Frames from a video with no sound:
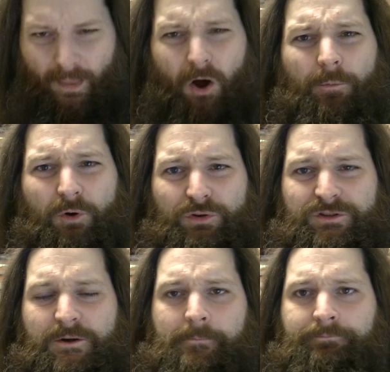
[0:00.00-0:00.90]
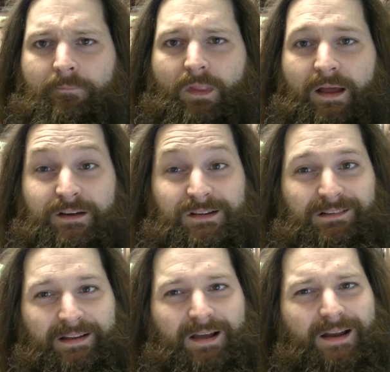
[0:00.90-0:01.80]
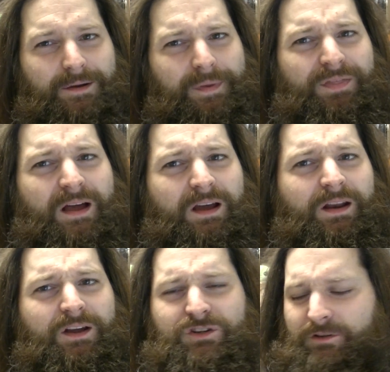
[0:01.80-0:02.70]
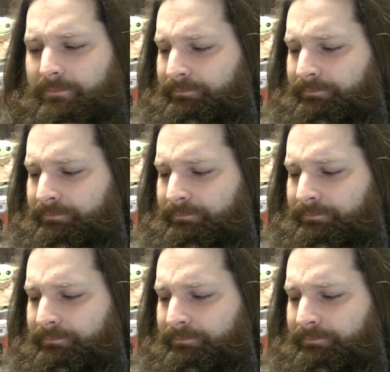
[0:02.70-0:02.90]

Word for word: Almost. Until I kind of made that connection.